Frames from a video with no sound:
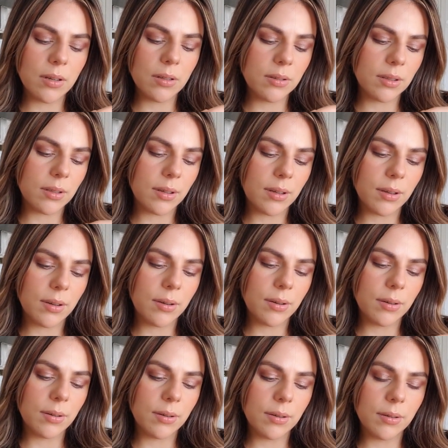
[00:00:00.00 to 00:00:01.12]
oh
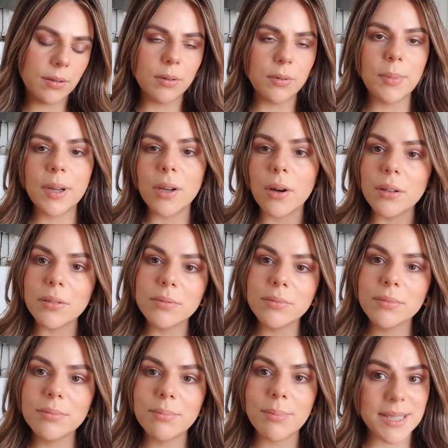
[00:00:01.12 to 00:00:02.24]
my god,
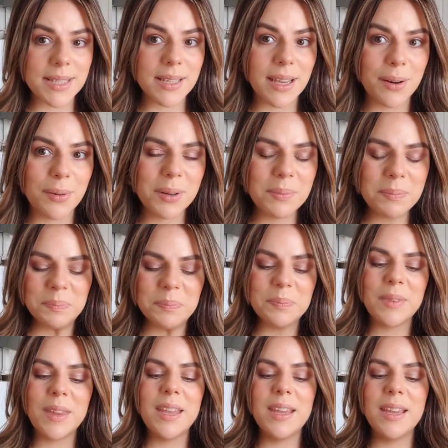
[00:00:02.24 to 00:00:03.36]
mascara,
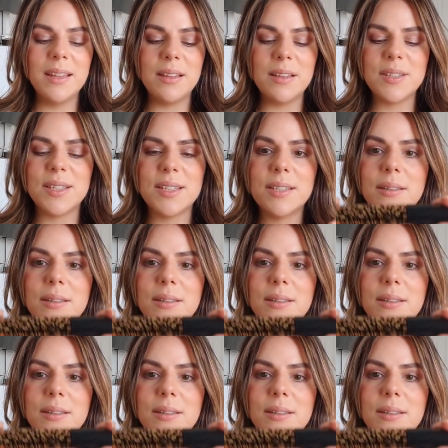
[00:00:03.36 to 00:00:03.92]
this